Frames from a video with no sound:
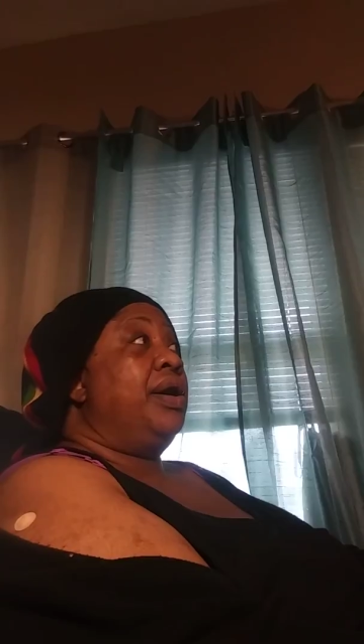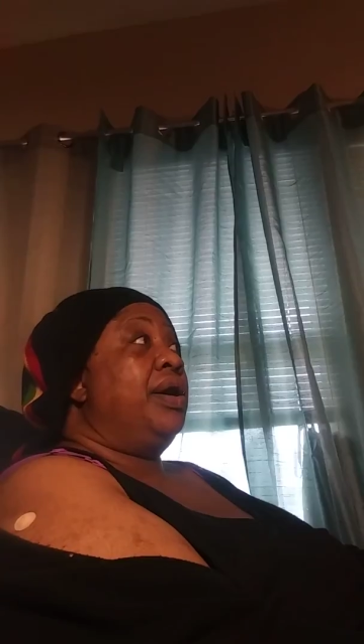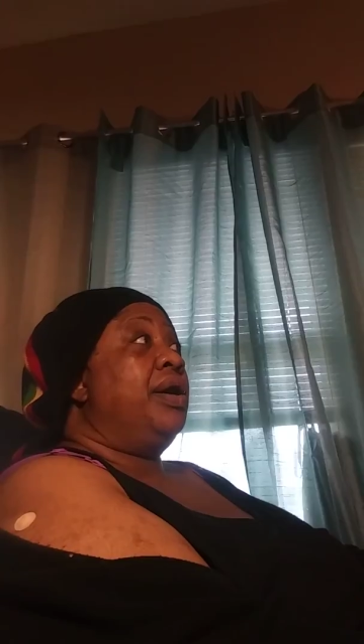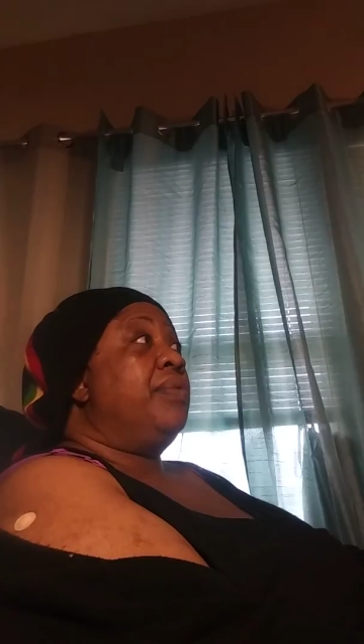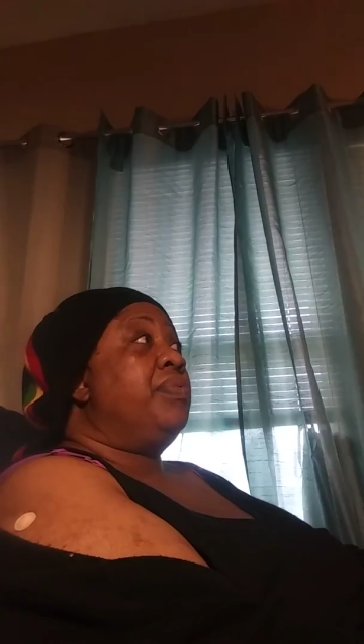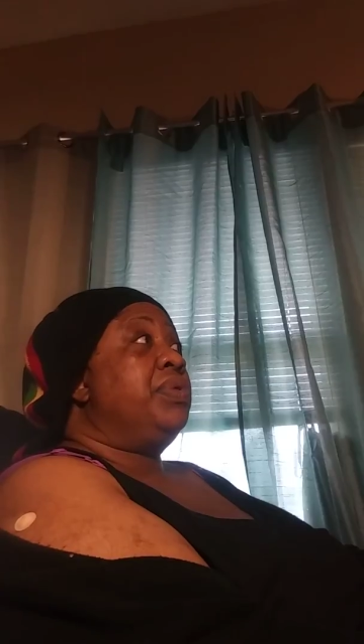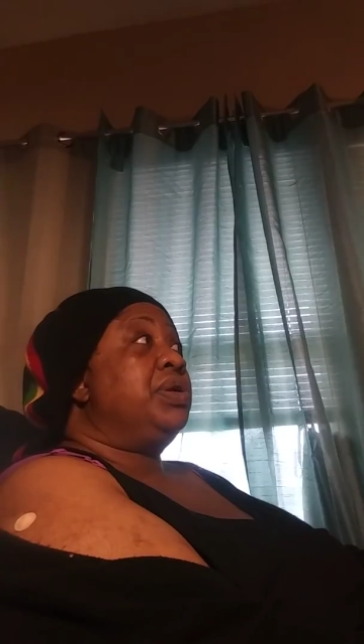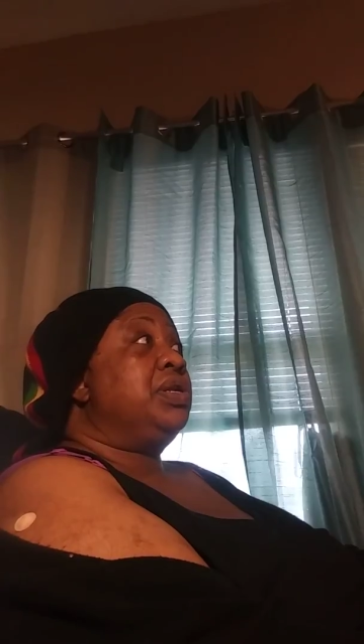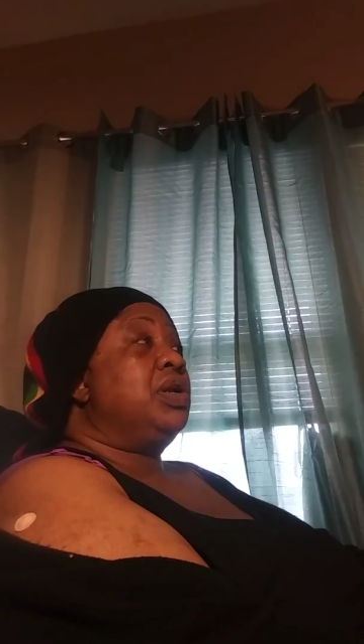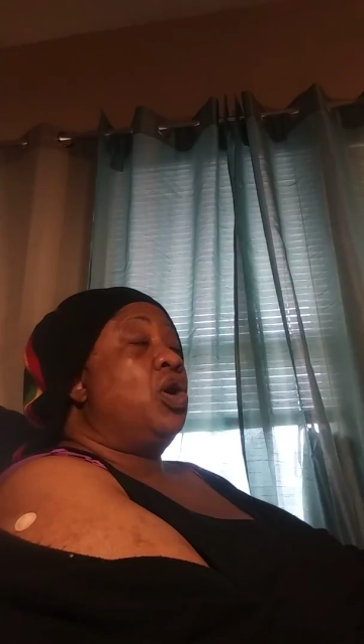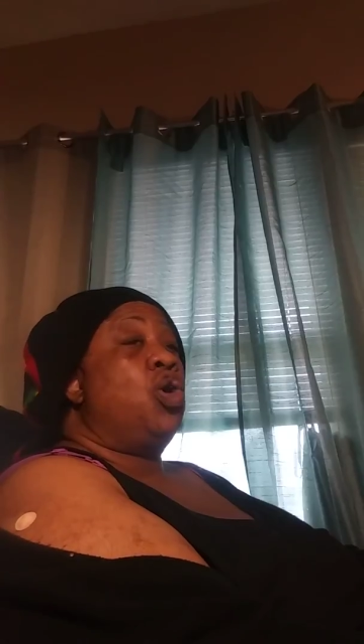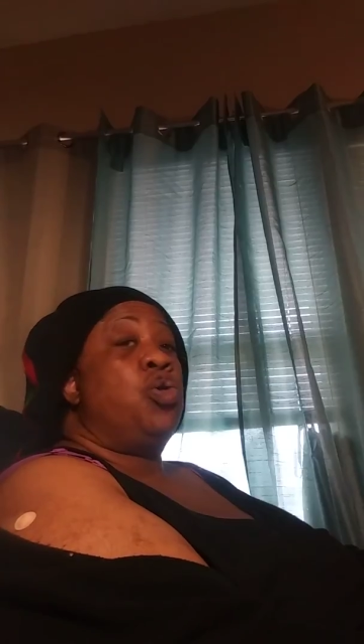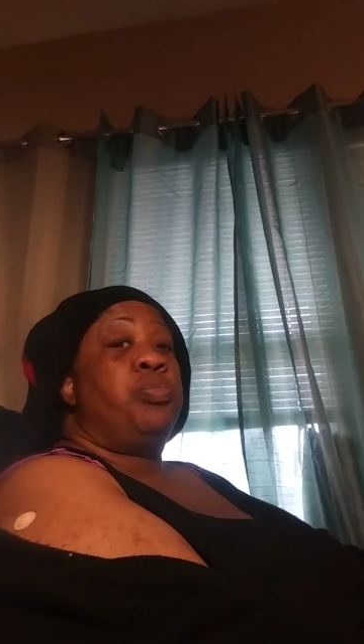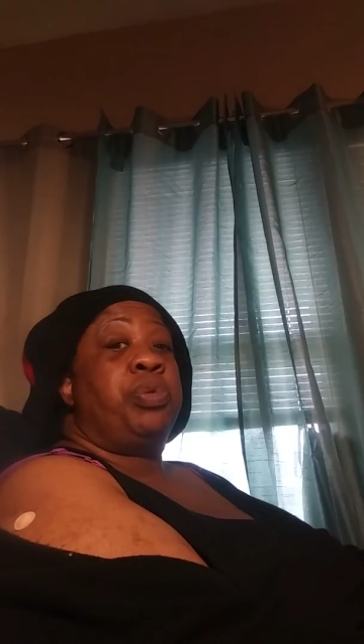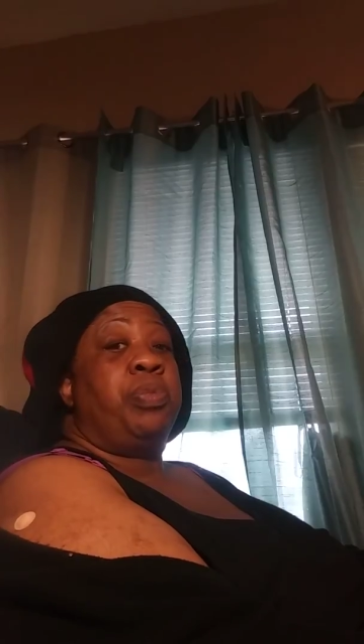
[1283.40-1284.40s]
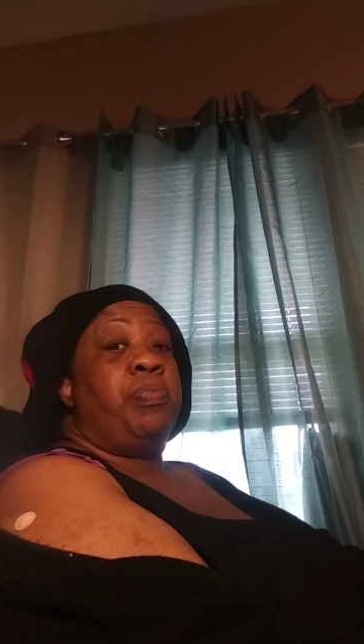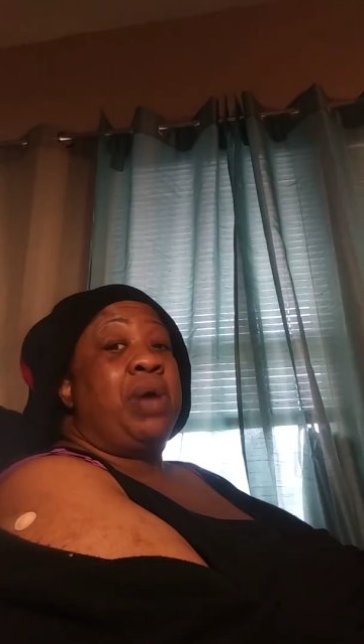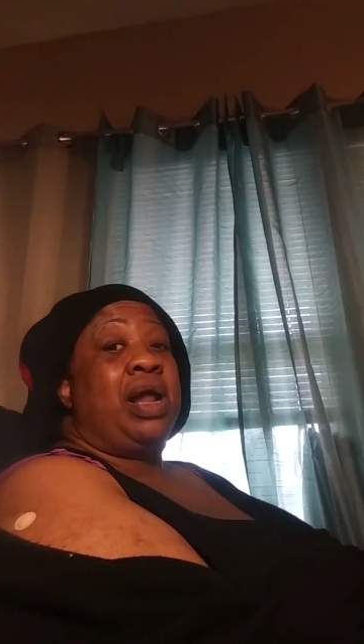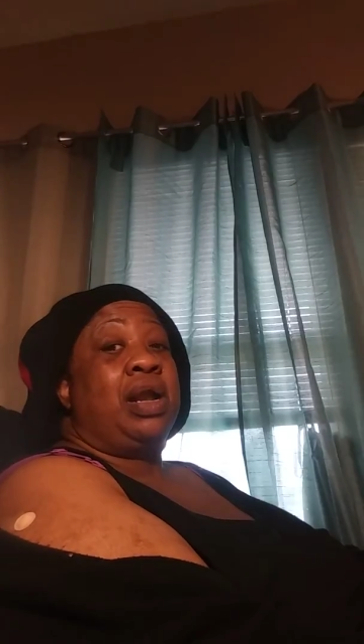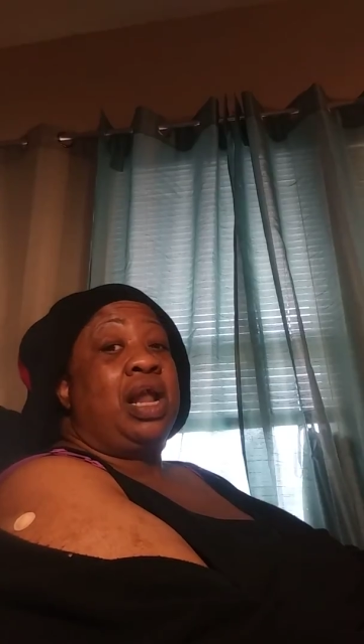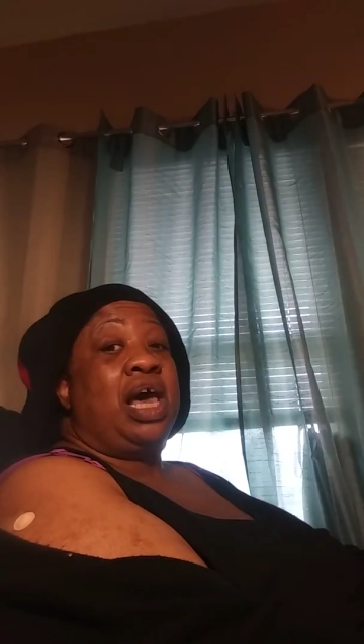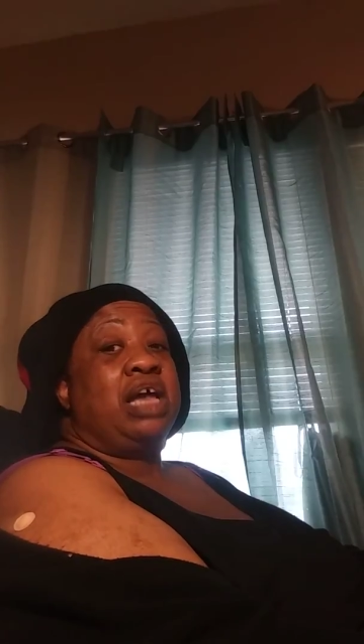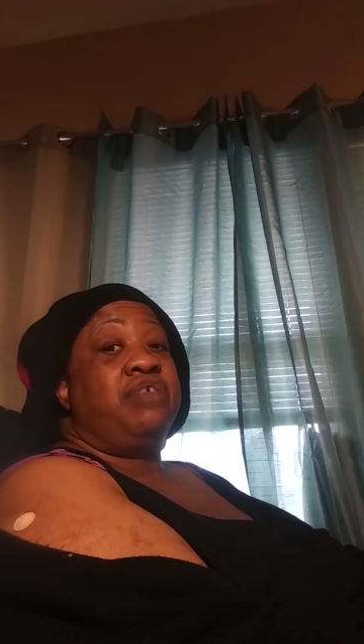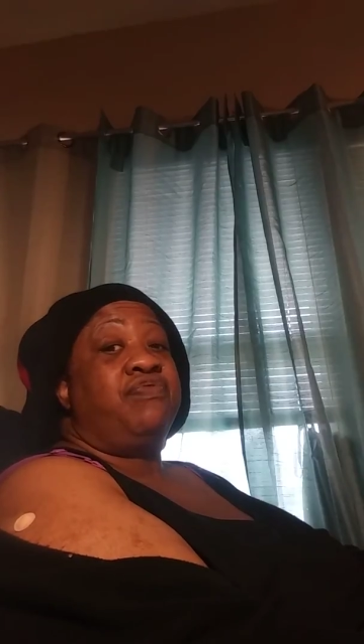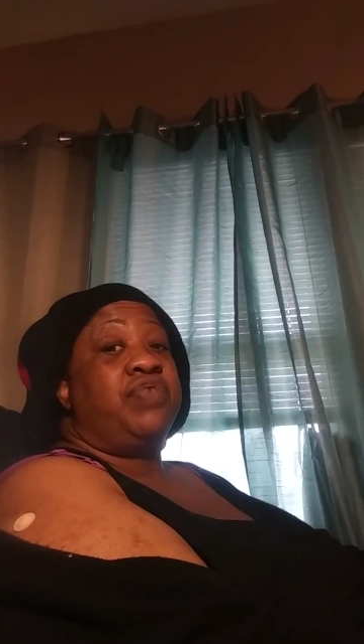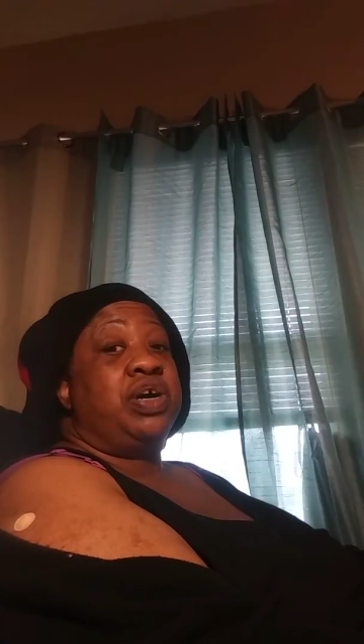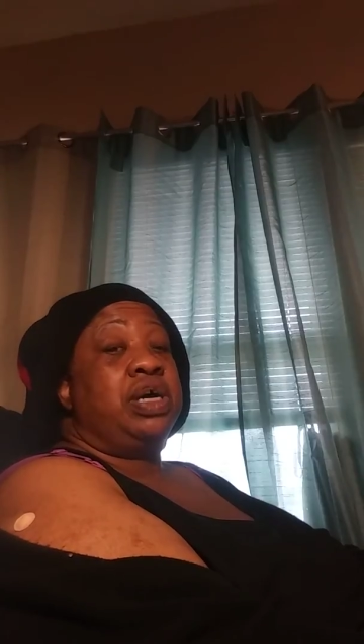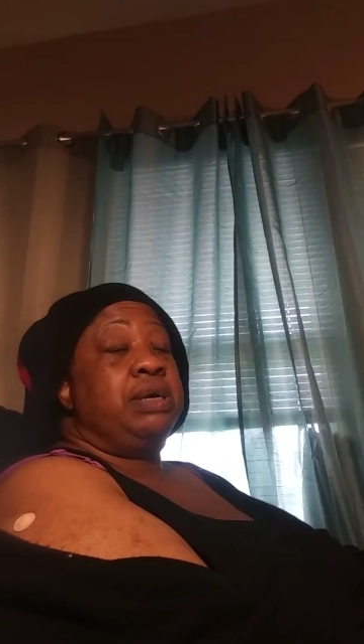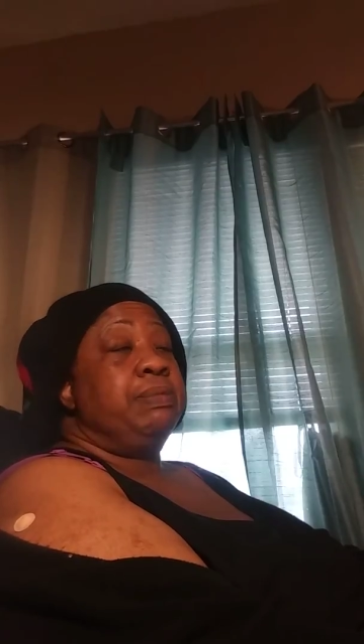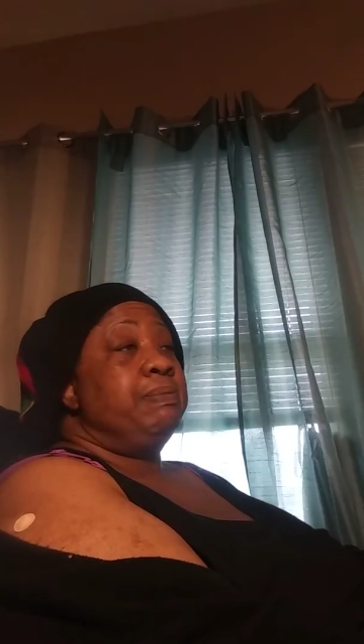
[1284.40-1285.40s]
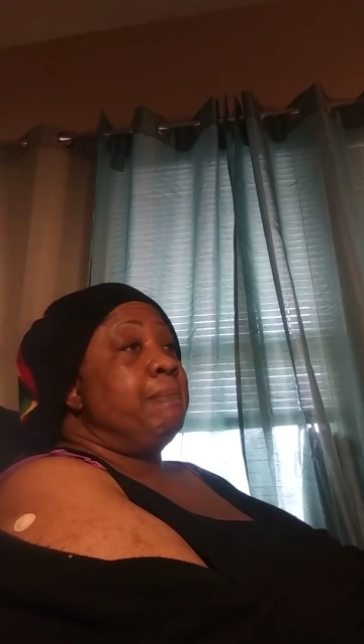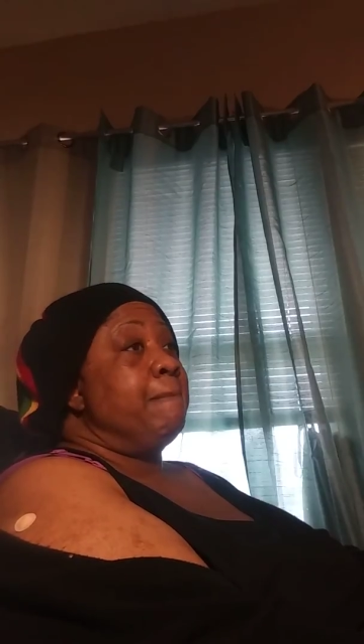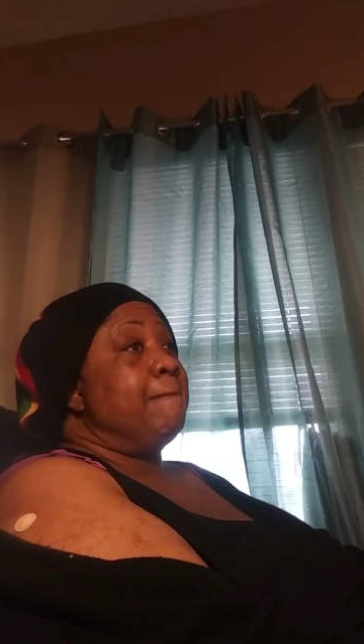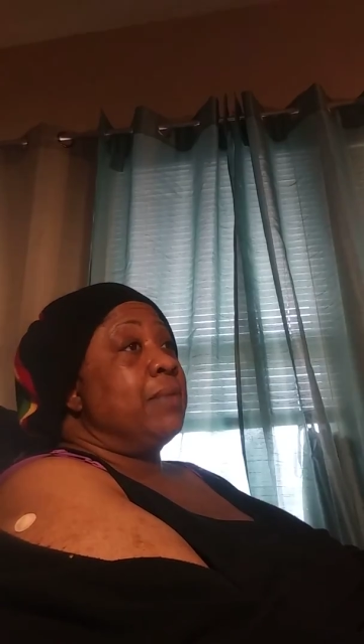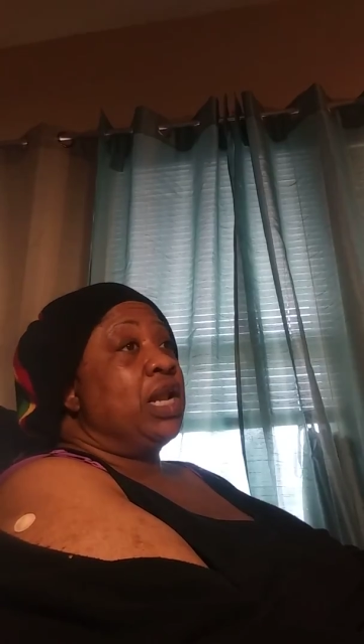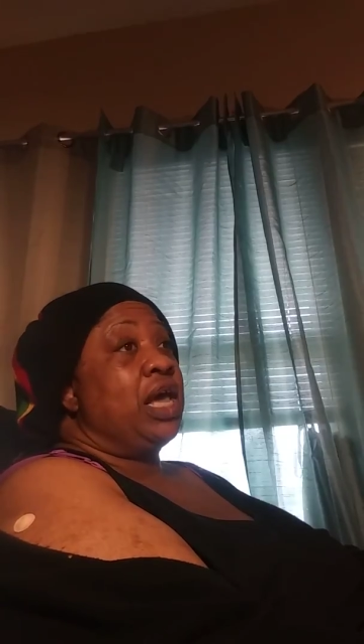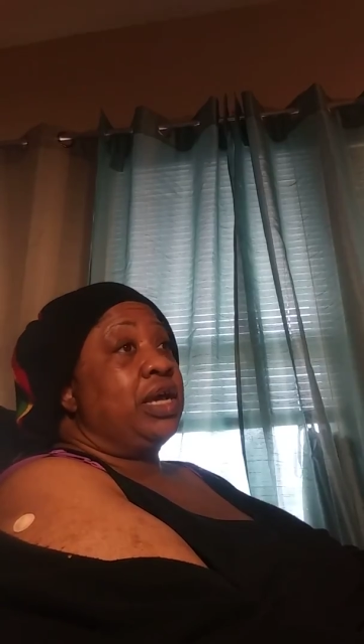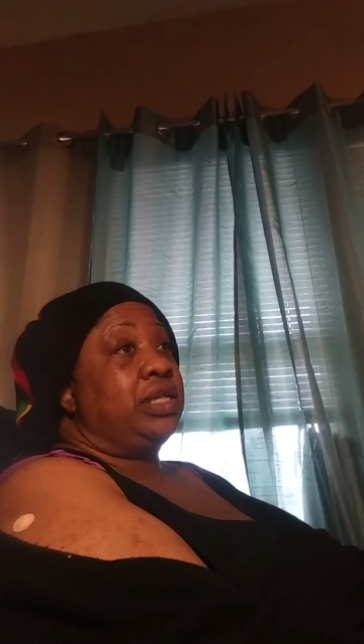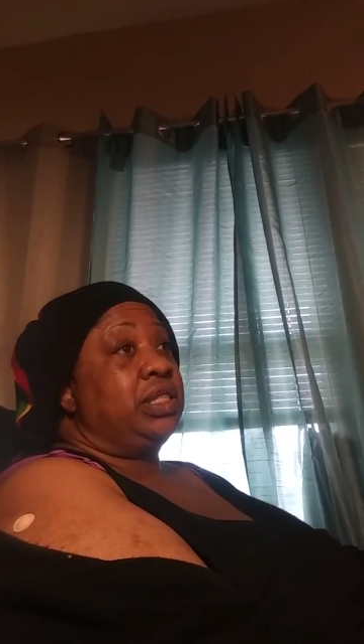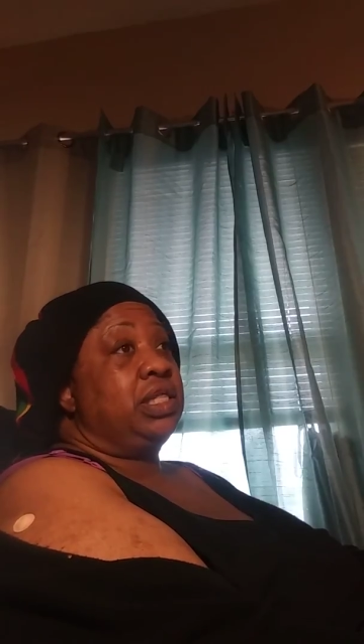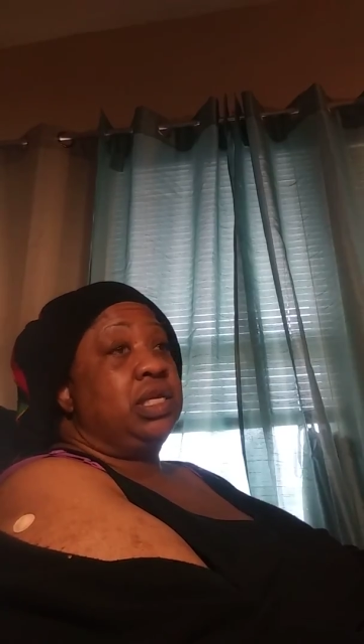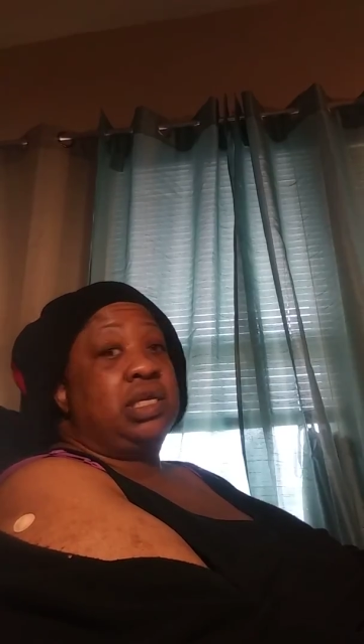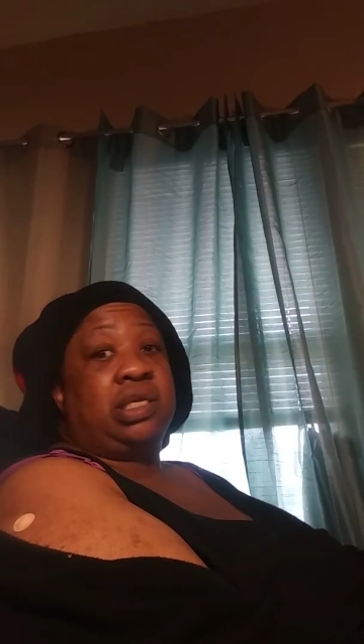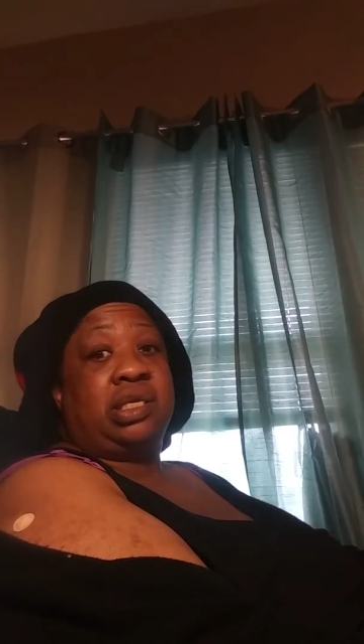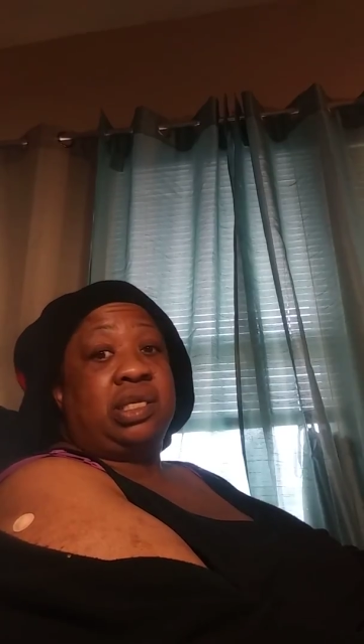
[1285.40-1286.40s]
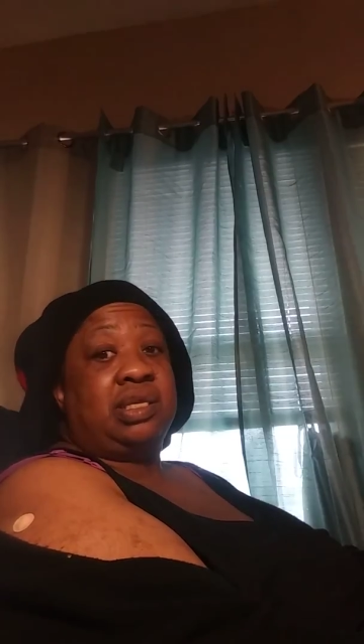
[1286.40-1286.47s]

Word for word: I wouldn't open my life up like this.